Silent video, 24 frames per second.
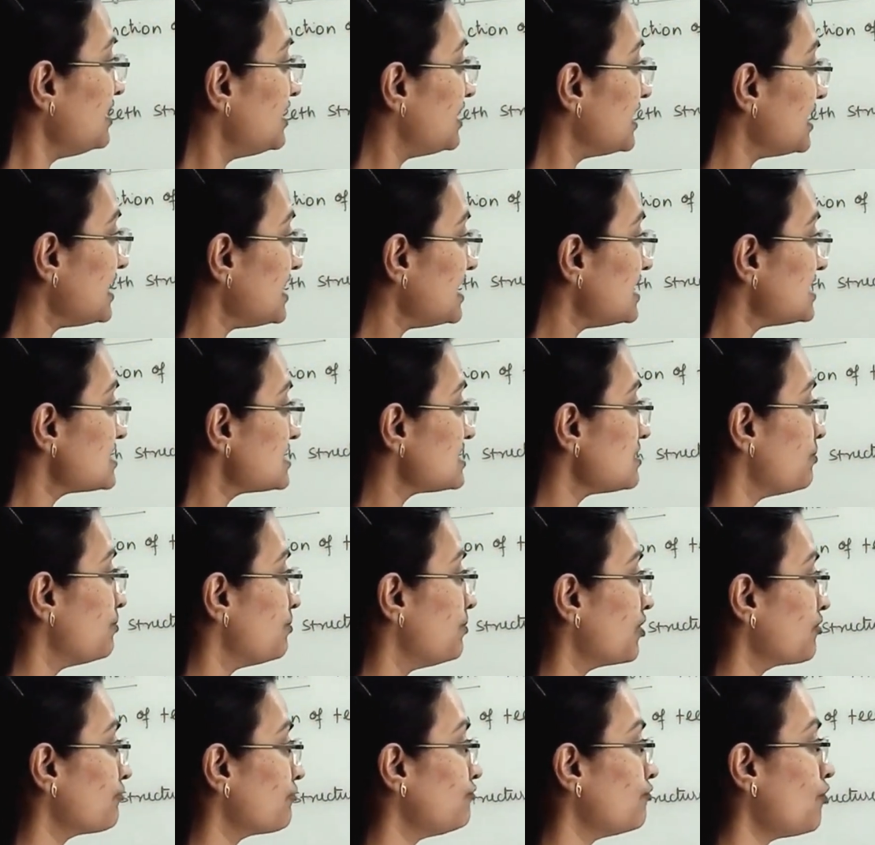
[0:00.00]
teeth
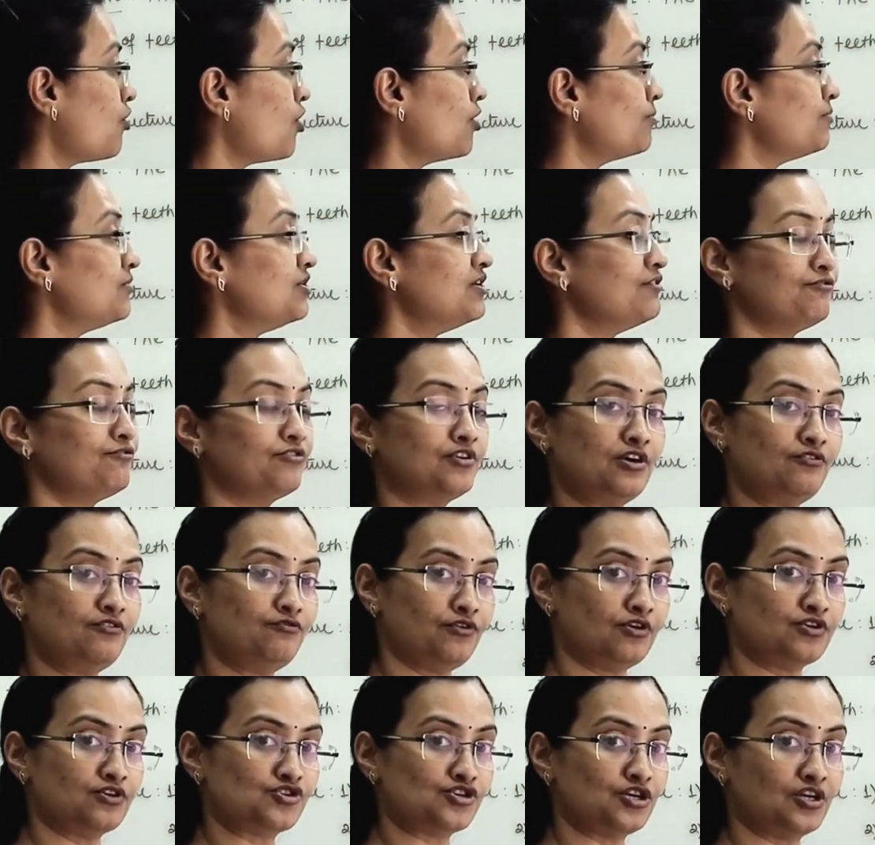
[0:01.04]
perform different
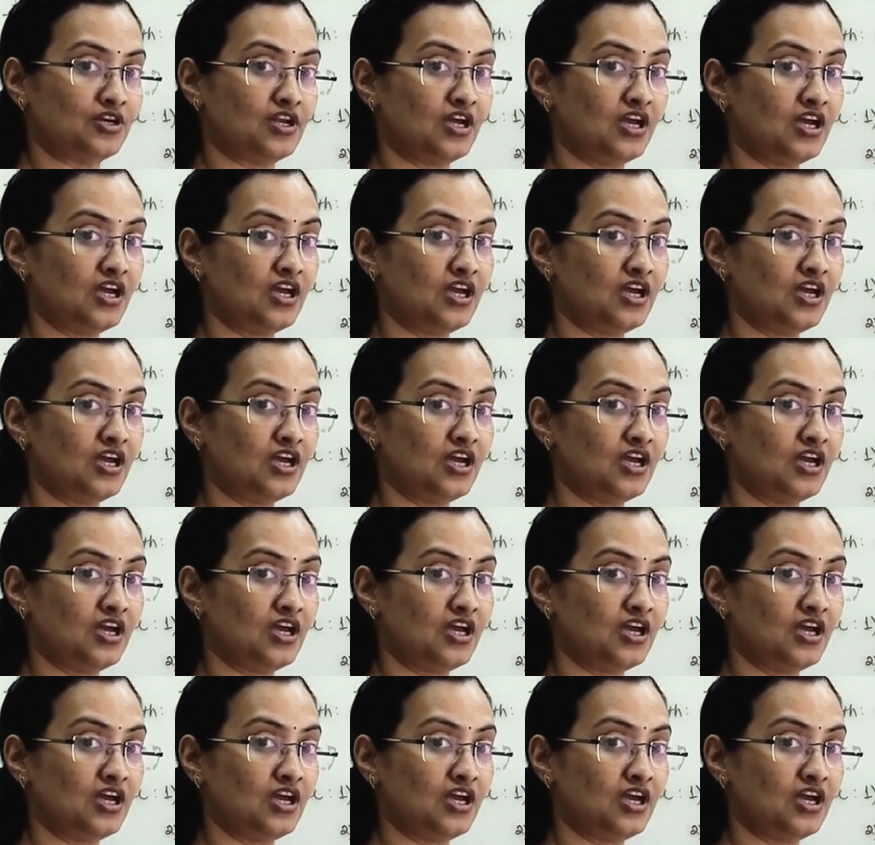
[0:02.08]
function.